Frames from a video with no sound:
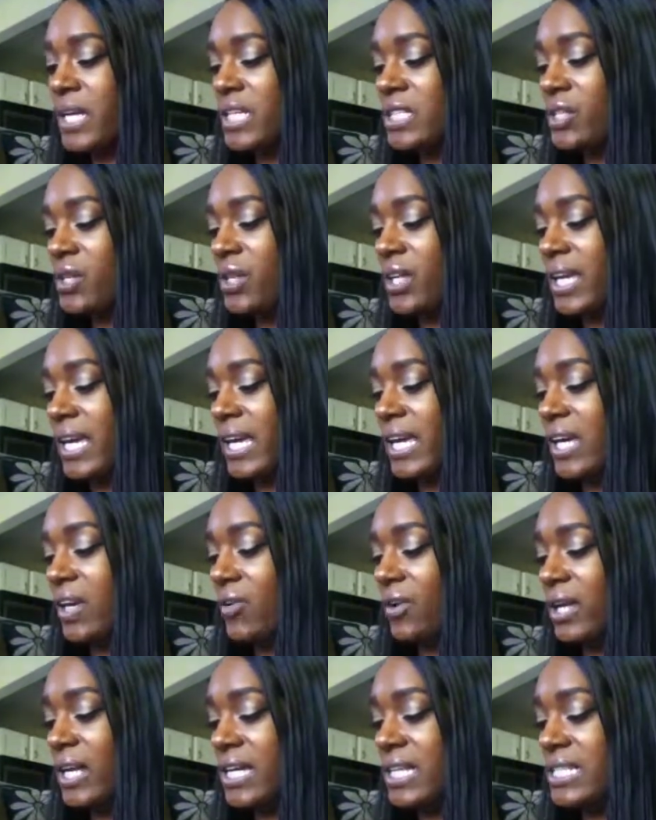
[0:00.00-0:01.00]
So the key
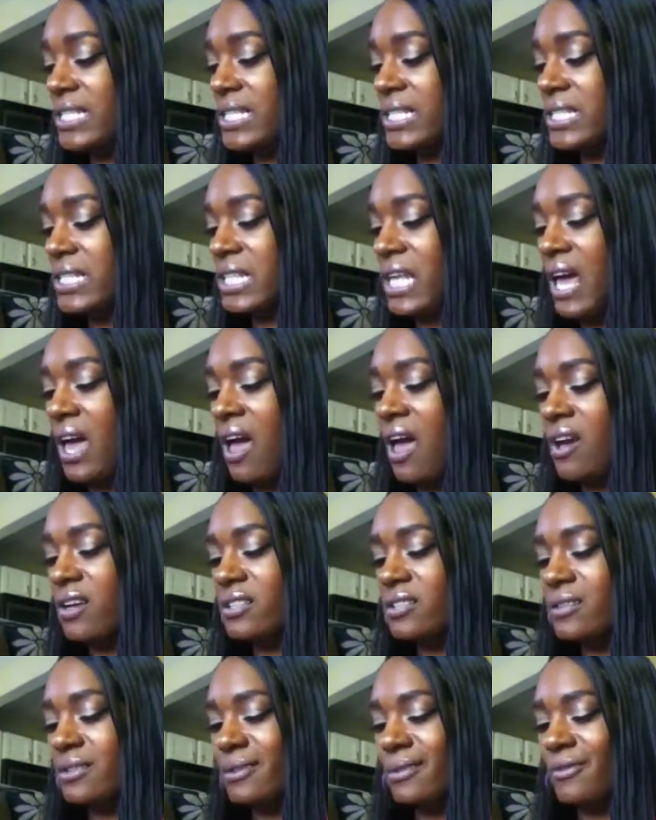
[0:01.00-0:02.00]
ingredients,
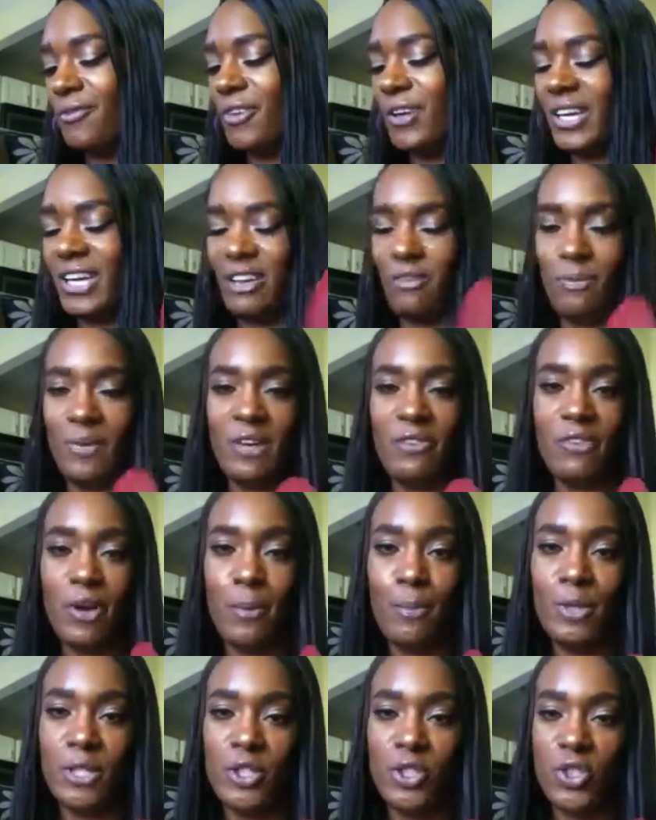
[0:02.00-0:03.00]
forgive me if I
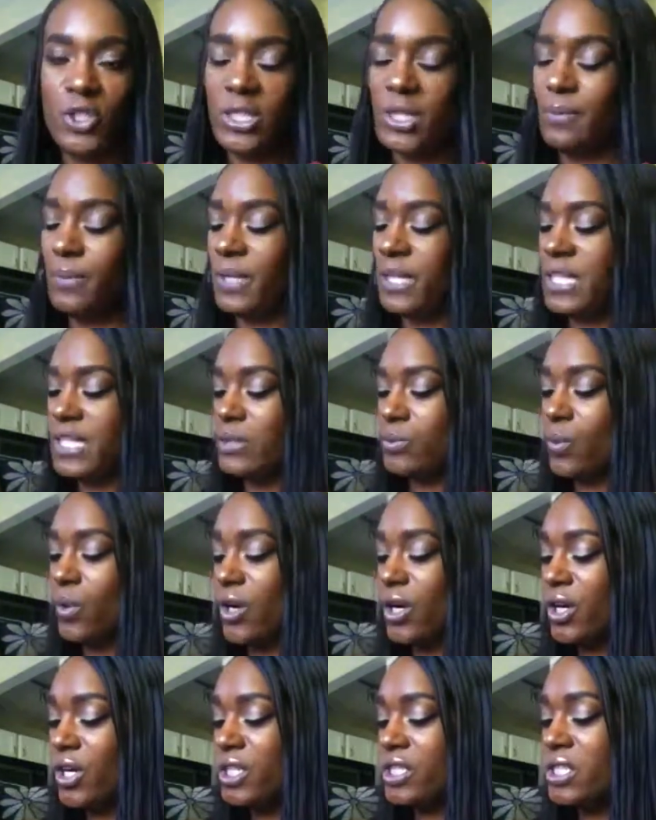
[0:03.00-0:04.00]
butcher some of these
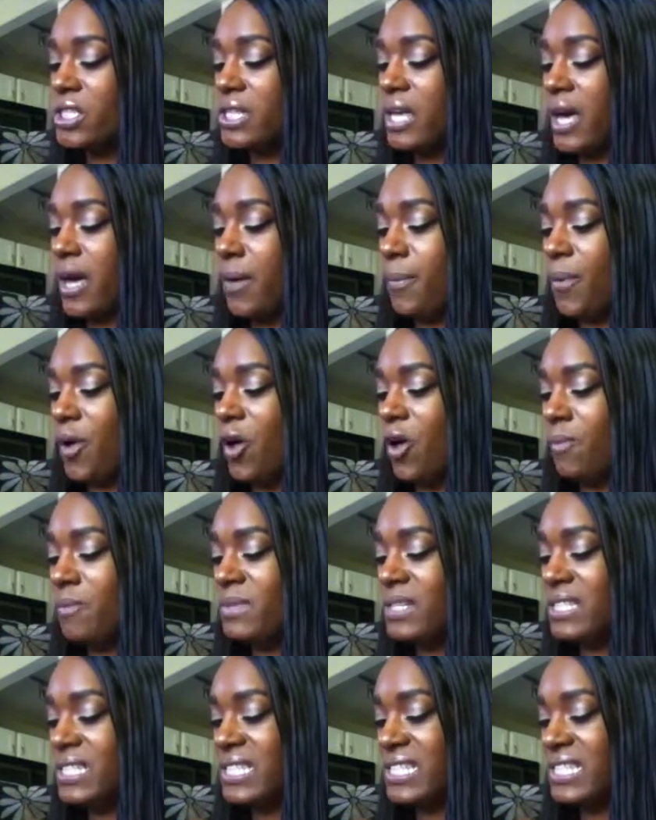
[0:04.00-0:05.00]
words,
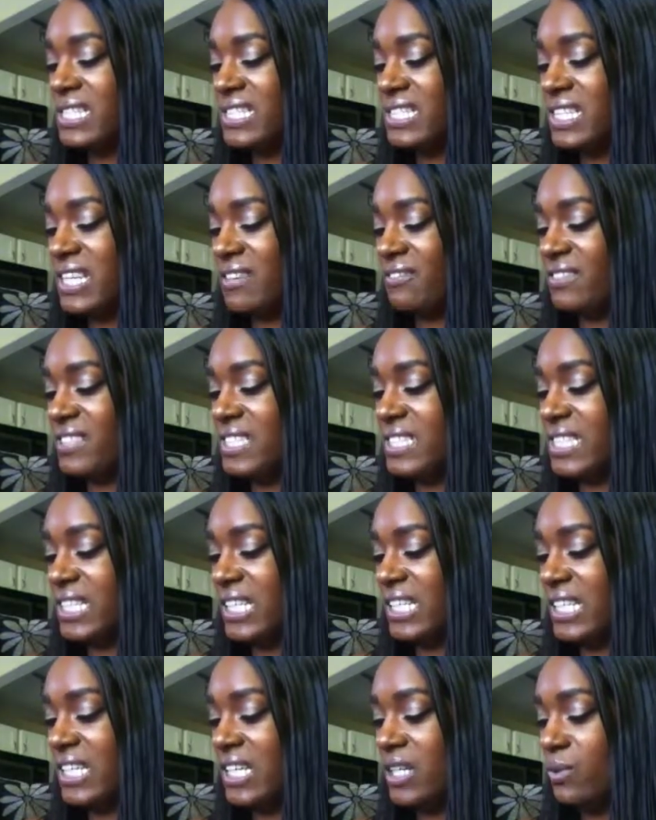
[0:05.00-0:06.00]
Ulmus
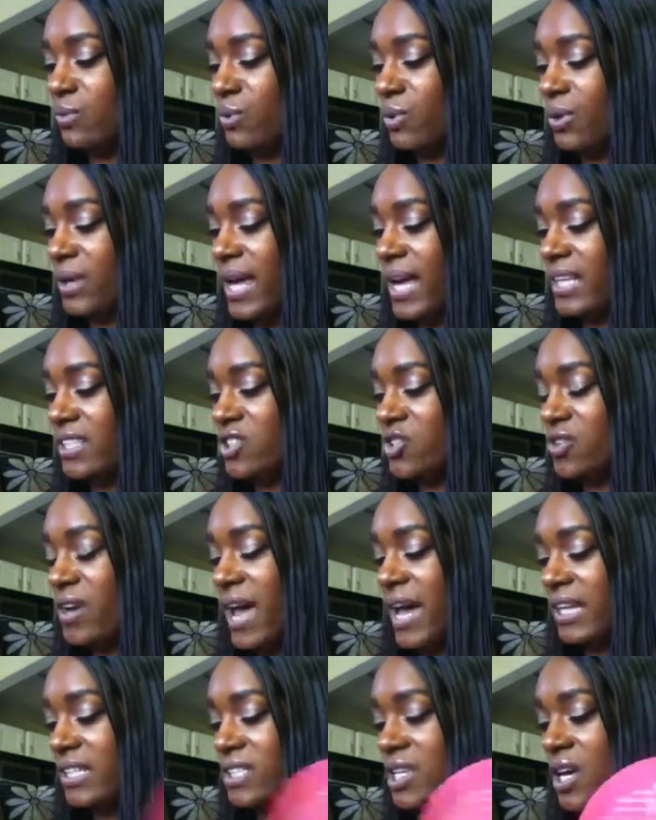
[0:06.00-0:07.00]
davidina root
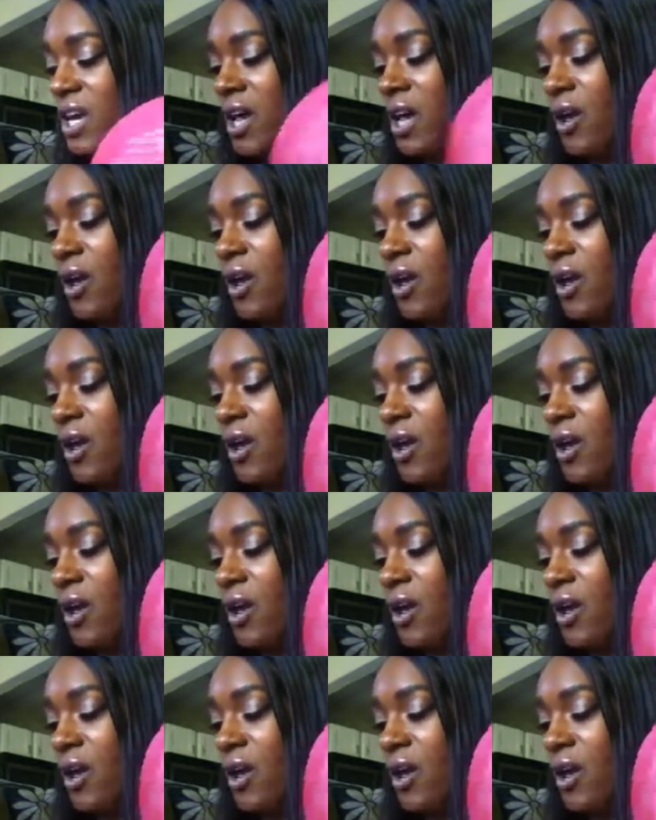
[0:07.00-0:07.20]
extract